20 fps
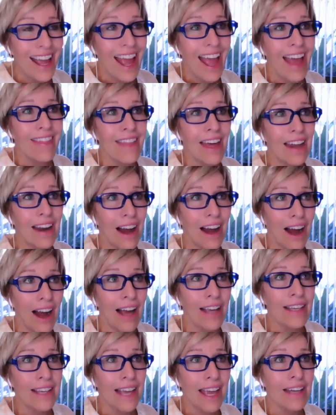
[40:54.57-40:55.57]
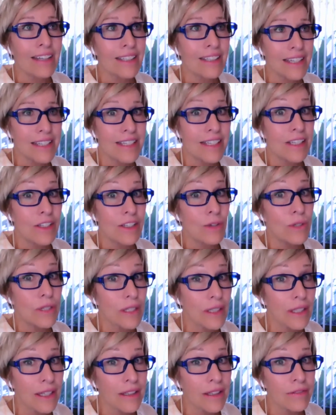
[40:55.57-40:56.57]
and that I can continue to
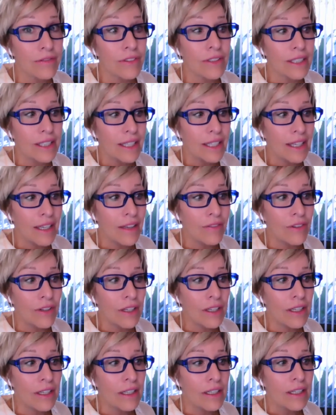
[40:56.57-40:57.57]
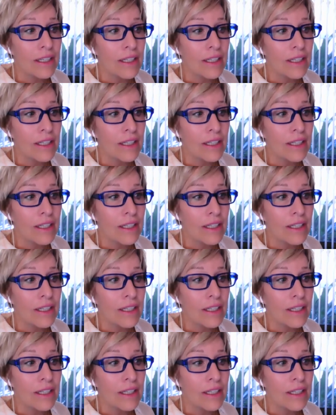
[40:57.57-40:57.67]
live even